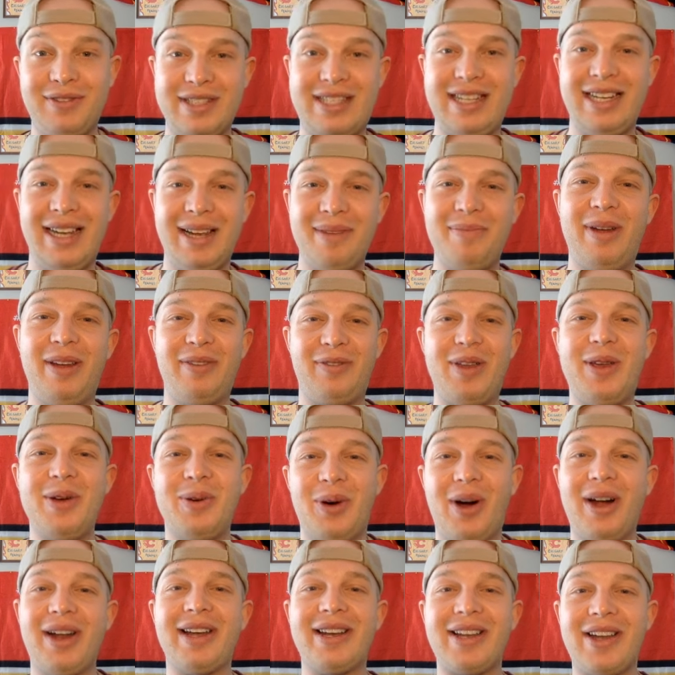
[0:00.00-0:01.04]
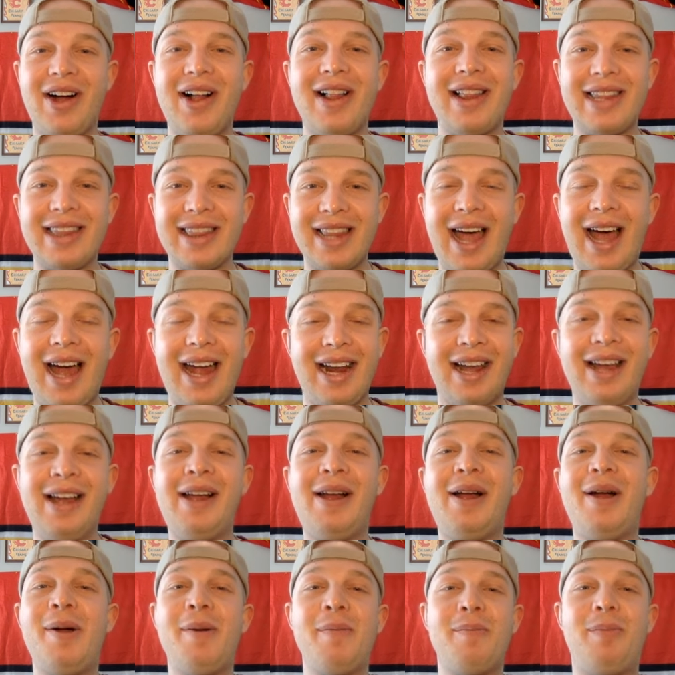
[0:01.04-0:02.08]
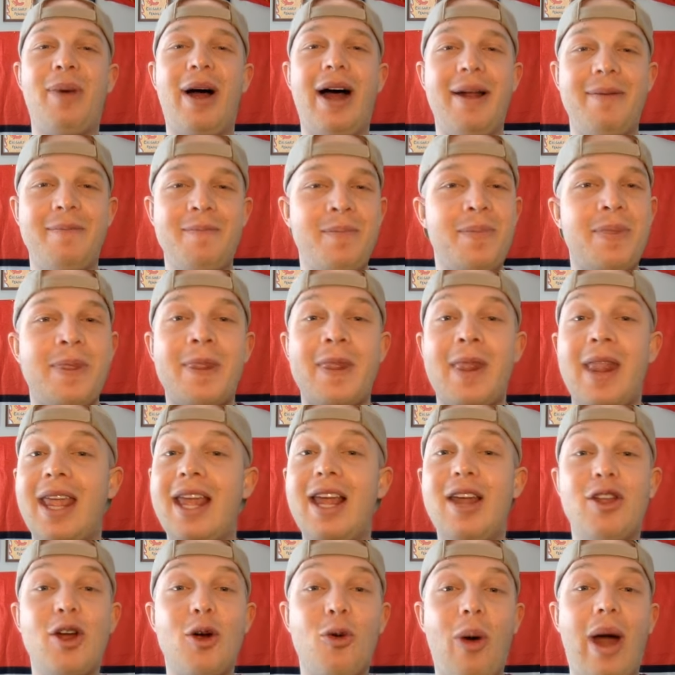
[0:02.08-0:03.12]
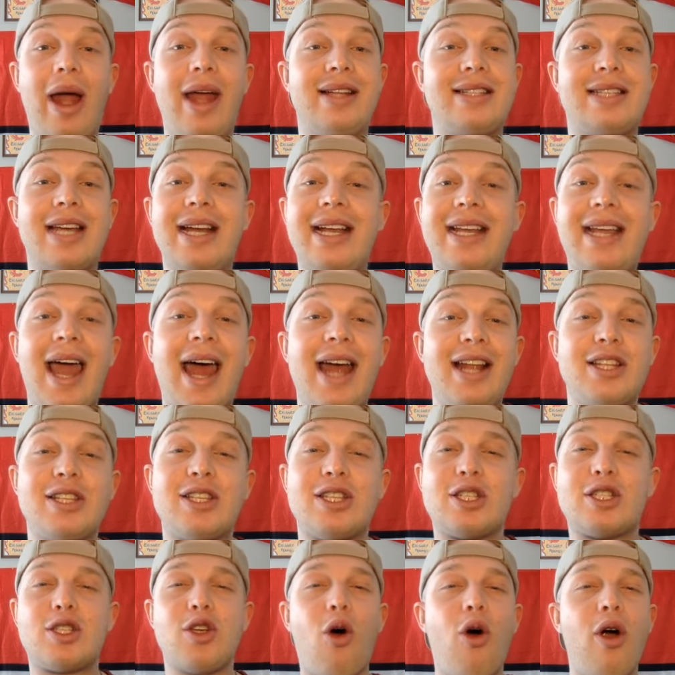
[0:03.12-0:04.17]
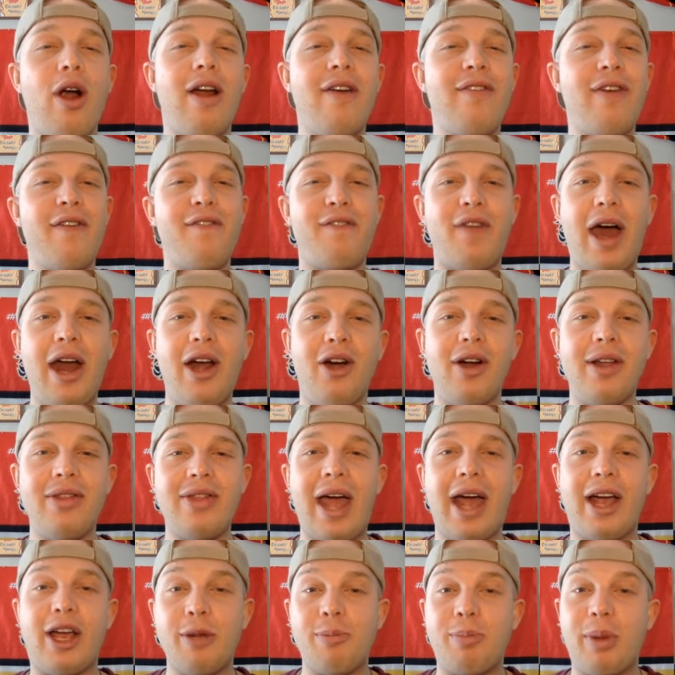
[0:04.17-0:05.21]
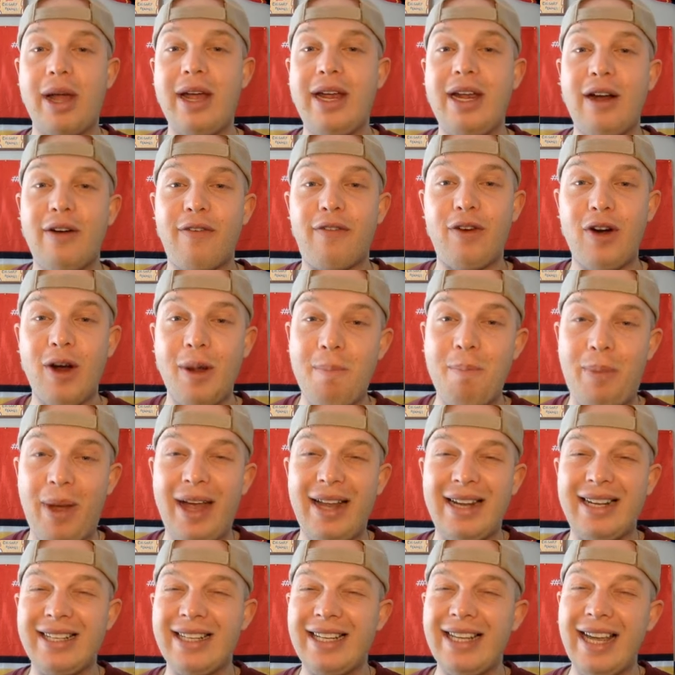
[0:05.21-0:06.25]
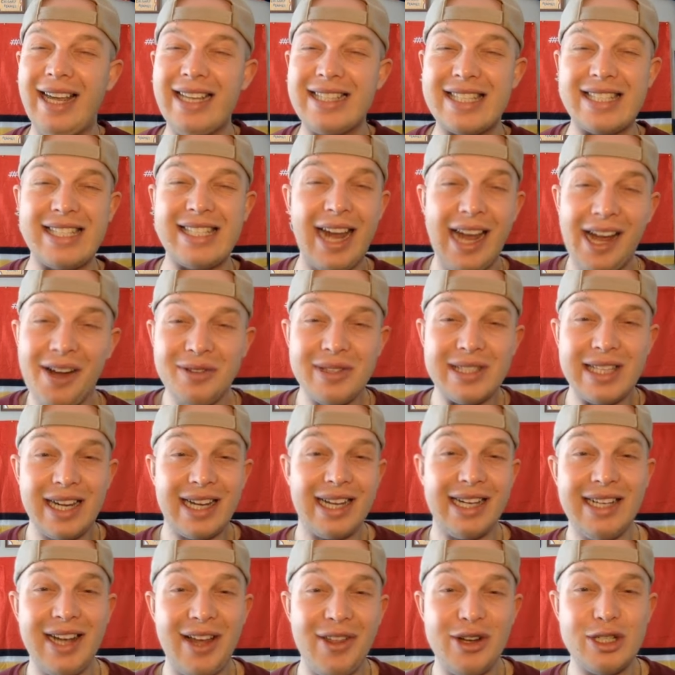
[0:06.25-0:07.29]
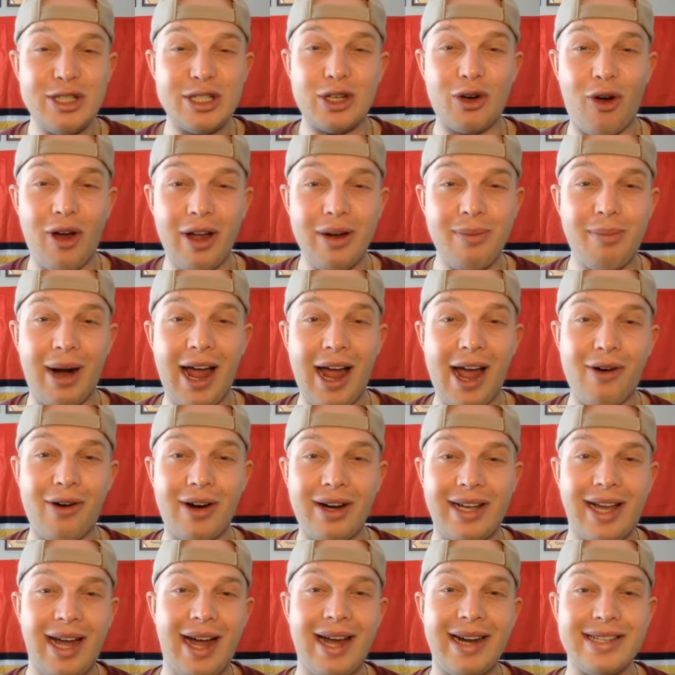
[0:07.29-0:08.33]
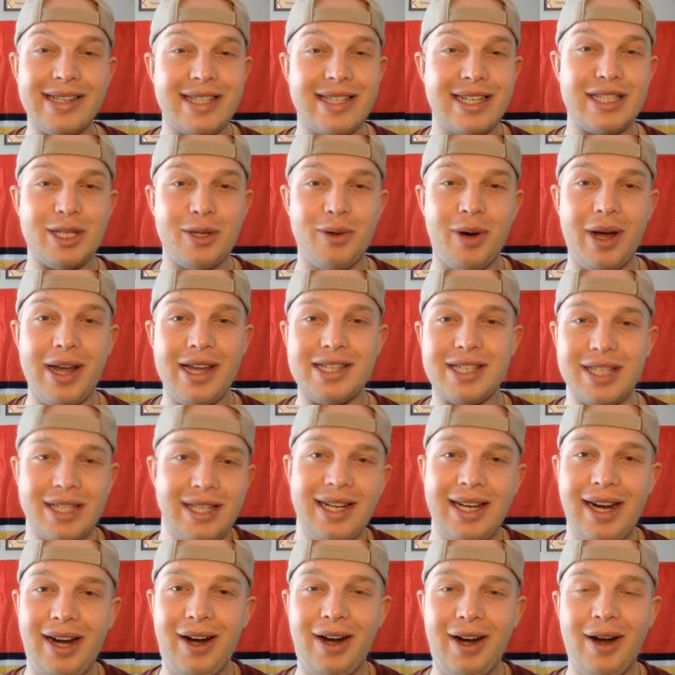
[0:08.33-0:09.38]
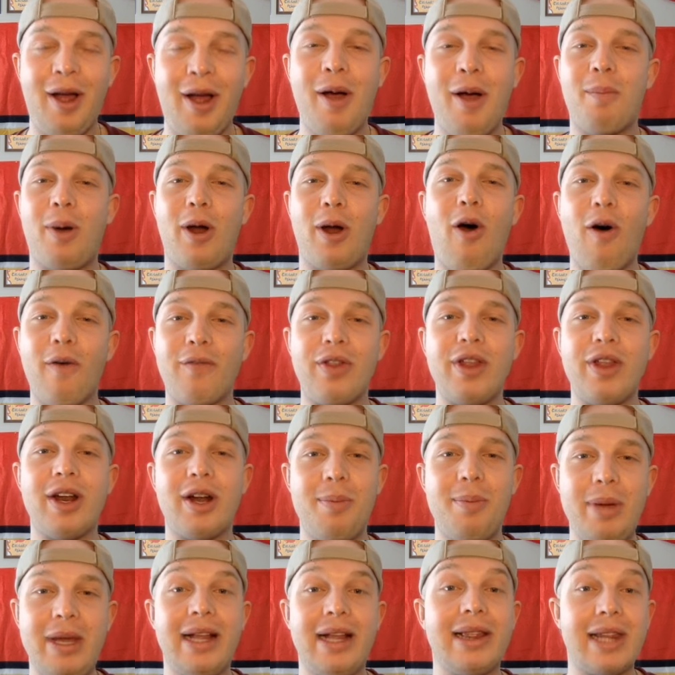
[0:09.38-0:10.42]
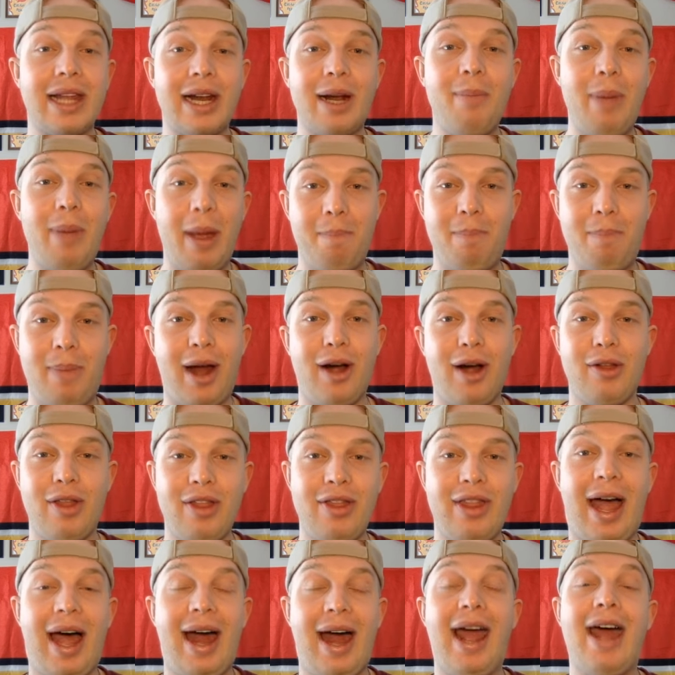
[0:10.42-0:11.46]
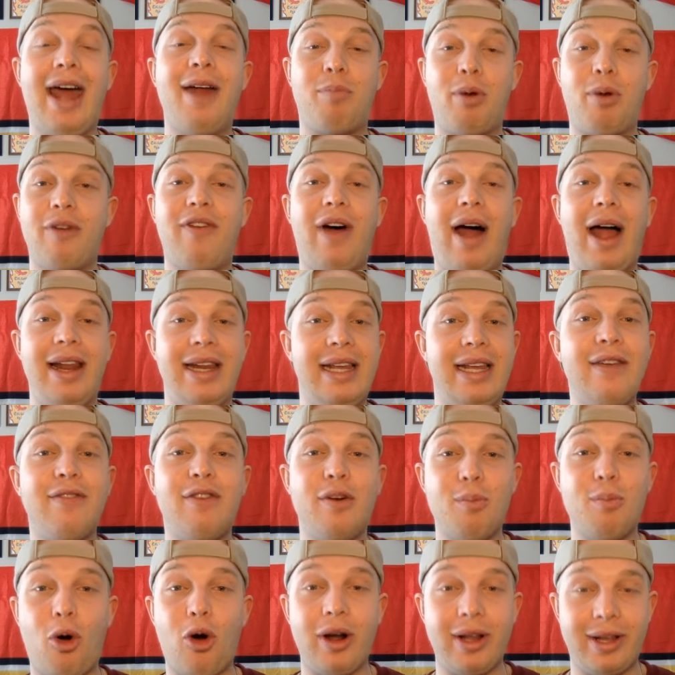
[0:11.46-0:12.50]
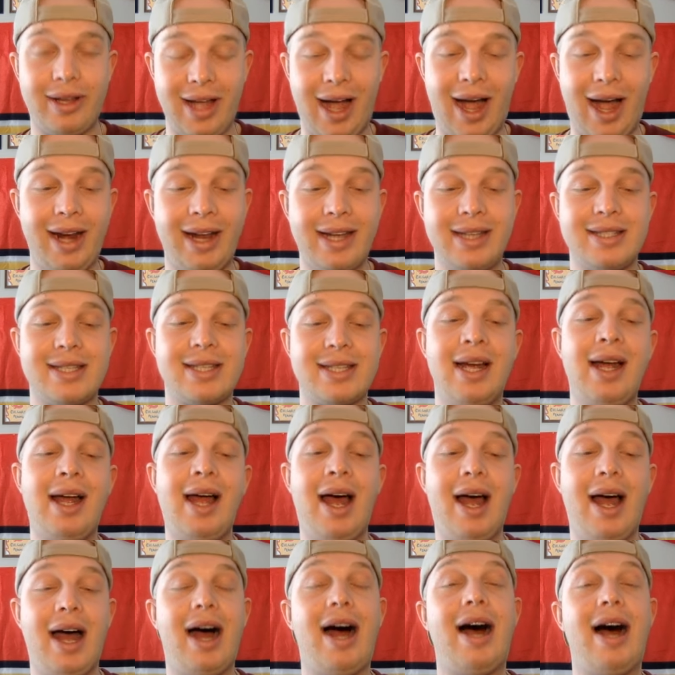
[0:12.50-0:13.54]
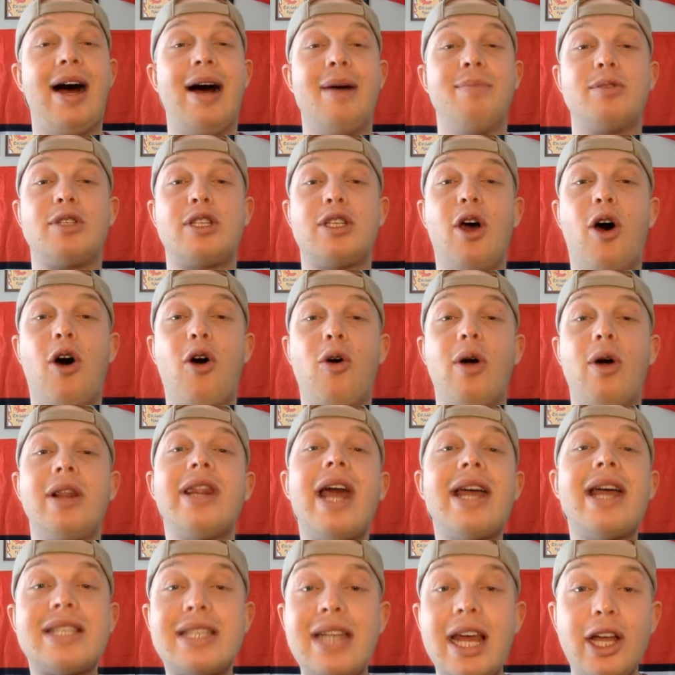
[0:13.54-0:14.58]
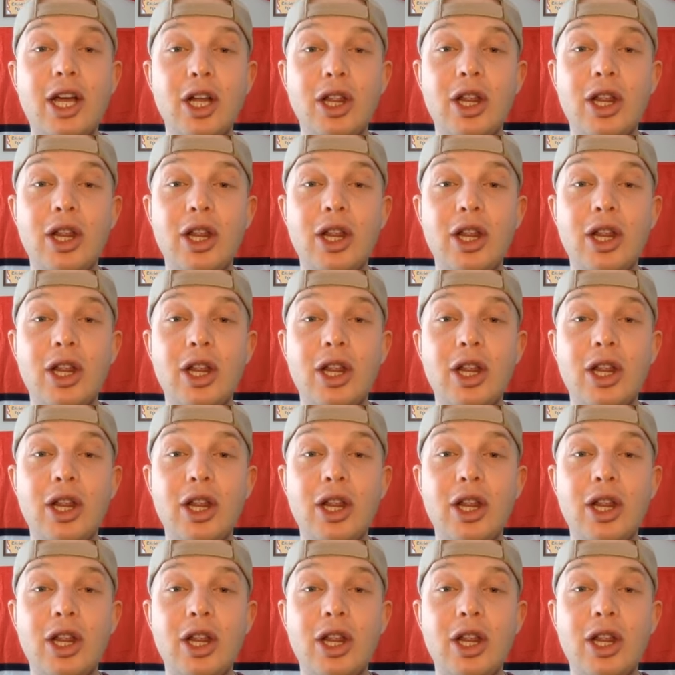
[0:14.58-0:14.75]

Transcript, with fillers: team, if you want to call it that. But either way, to get sort of a veteran that could play here for a bit, it sounds like another Troy Brouwer kind of situation here, but hopefully it'll be a little bit better than that and provide even more guidance. Um, so let's take a